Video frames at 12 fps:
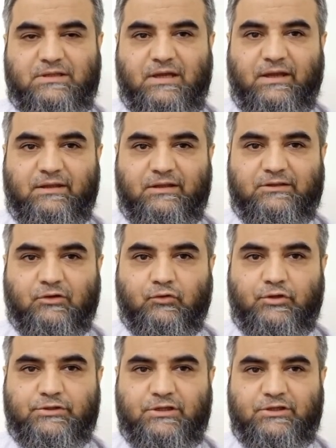The eye in the
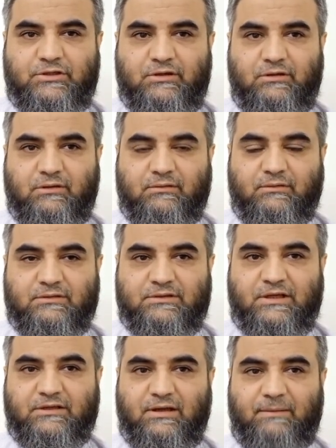cross section,
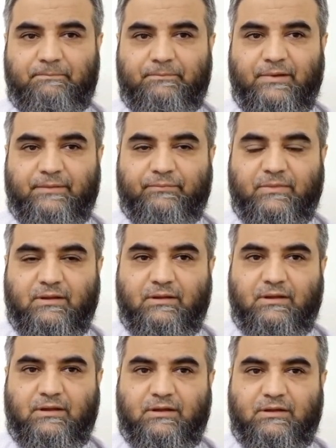slit lamp,
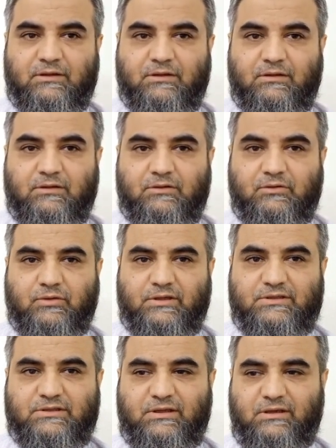you
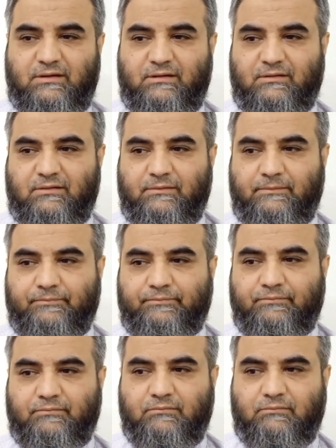can see
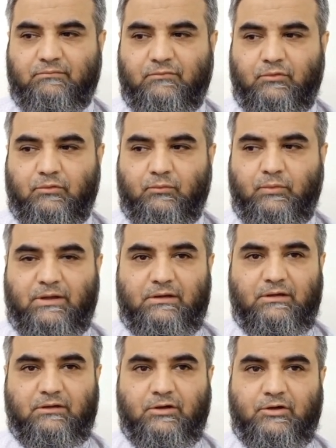
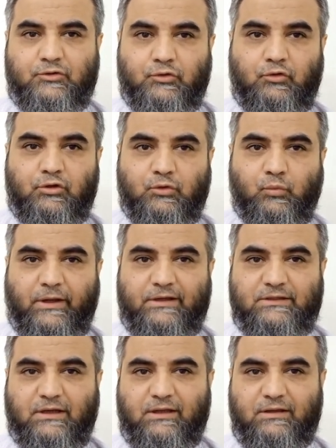well controlled,
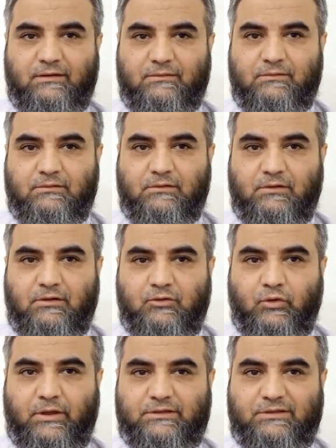quiet eye,
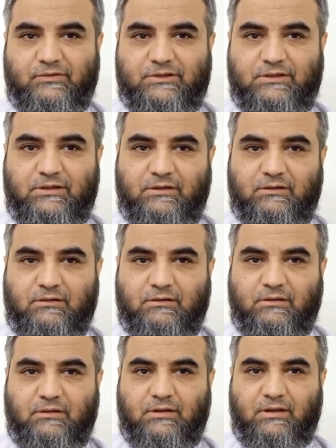no activity,
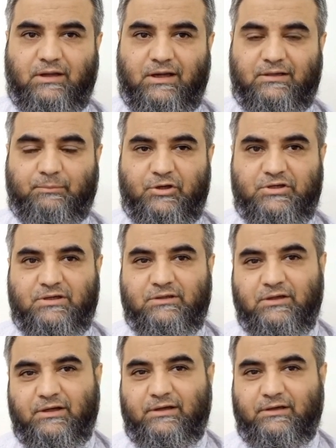and the
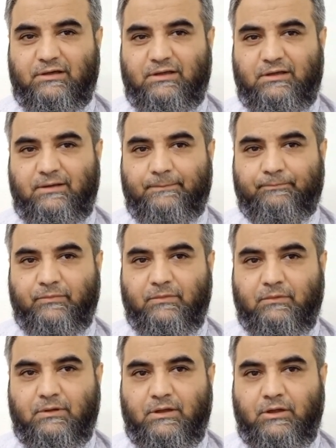patient currently,
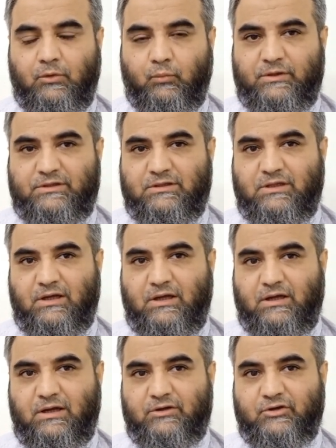once
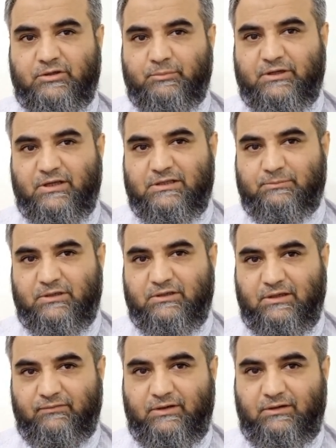the treatment has been
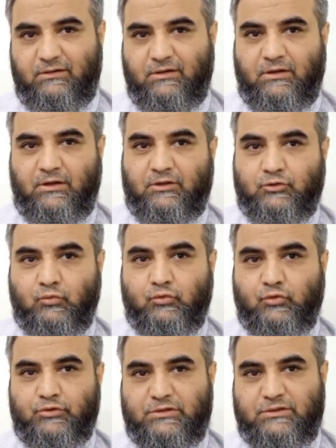given, 2
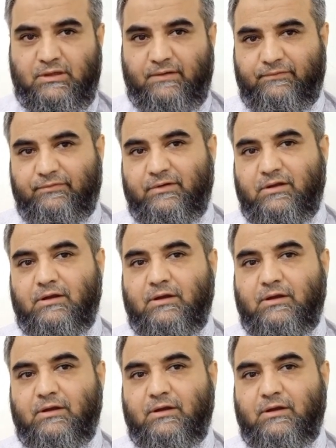doses of